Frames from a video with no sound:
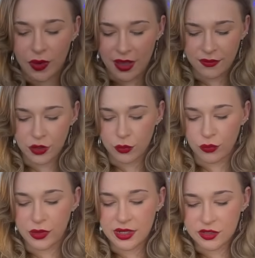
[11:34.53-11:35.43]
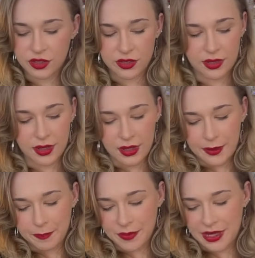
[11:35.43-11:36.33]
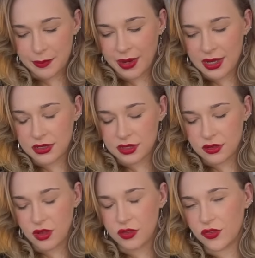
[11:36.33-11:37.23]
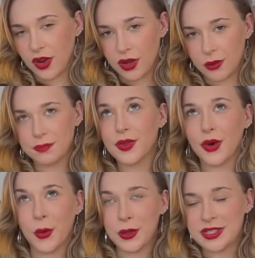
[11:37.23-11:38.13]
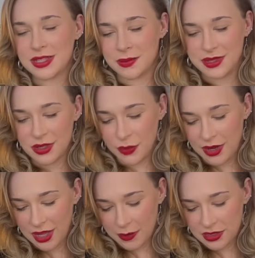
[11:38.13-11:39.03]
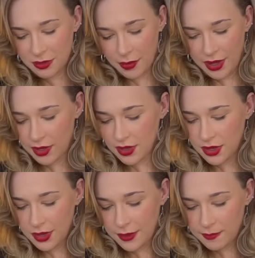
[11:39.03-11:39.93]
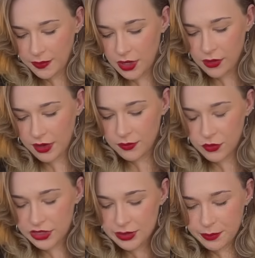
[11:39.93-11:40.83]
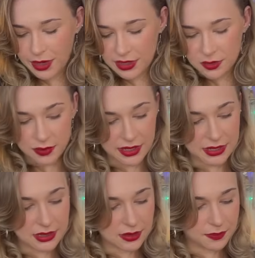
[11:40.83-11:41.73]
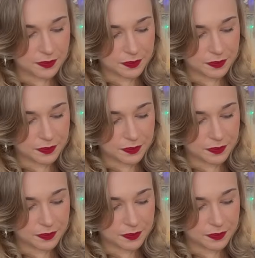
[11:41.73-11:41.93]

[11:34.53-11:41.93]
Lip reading: Whatever you've reached in the past is very awesome, is the word coming to mind. All right, recent past, please.